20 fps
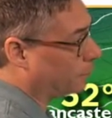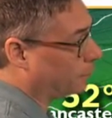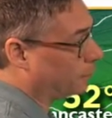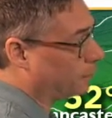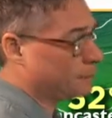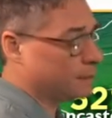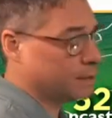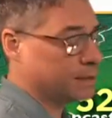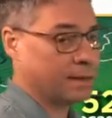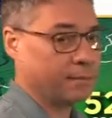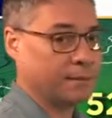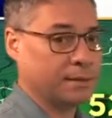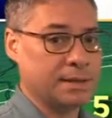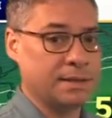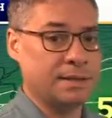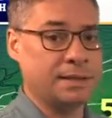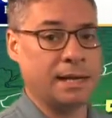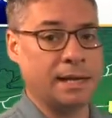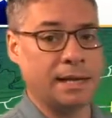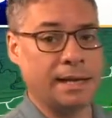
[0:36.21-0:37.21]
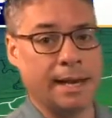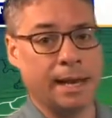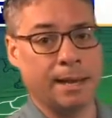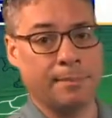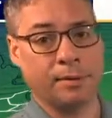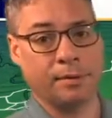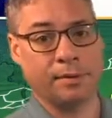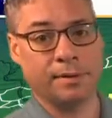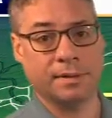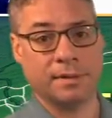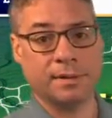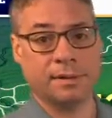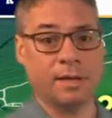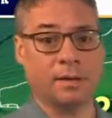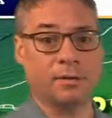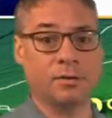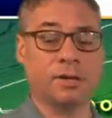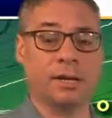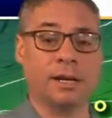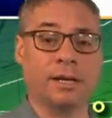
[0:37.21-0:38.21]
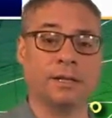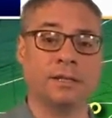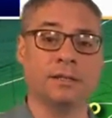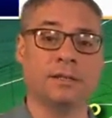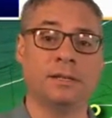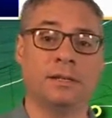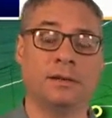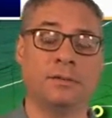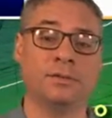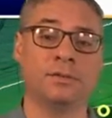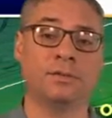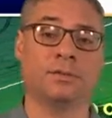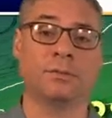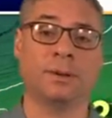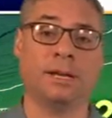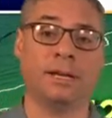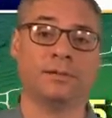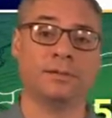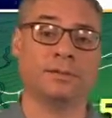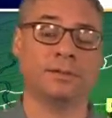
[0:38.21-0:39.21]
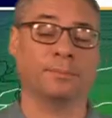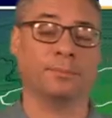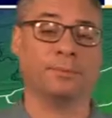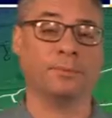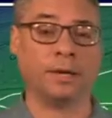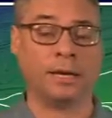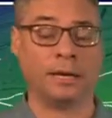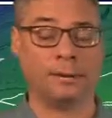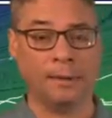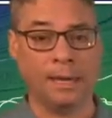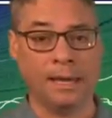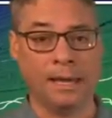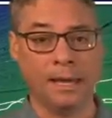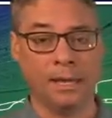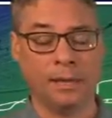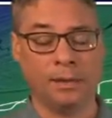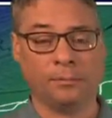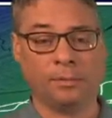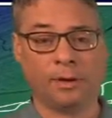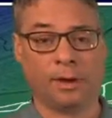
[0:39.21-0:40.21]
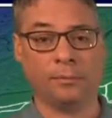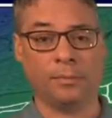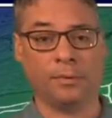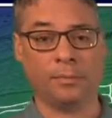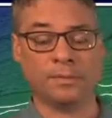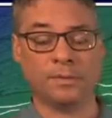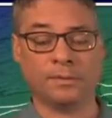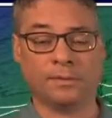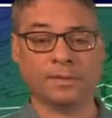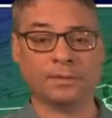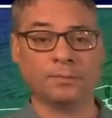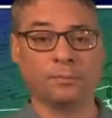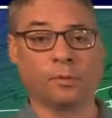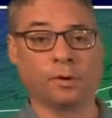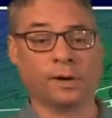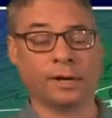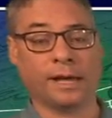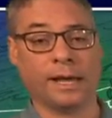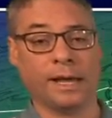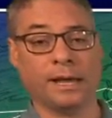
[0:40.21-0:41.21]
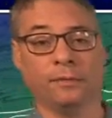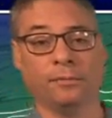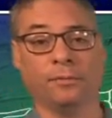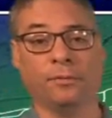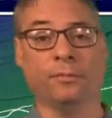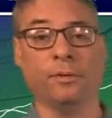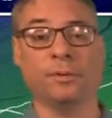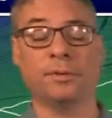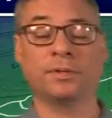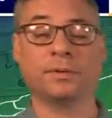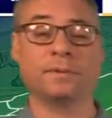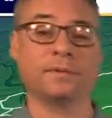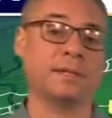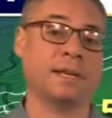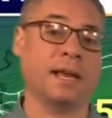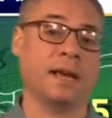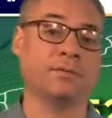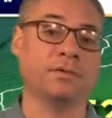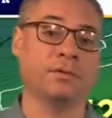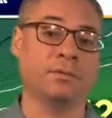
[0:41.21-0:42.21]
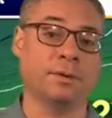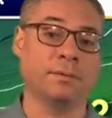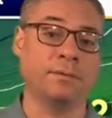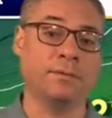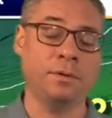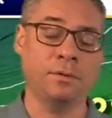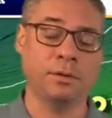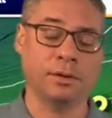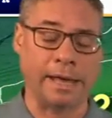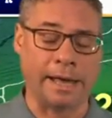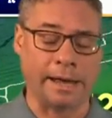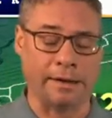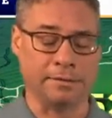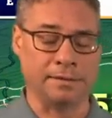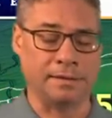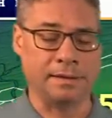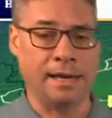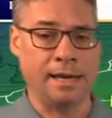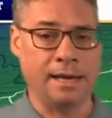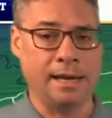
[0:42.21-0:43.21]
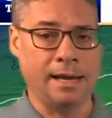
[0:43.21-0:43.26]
and 57 at the state capitol as the sunshine continues to reign supreme throughout most of this morning and through most of this afternoon with a few clouds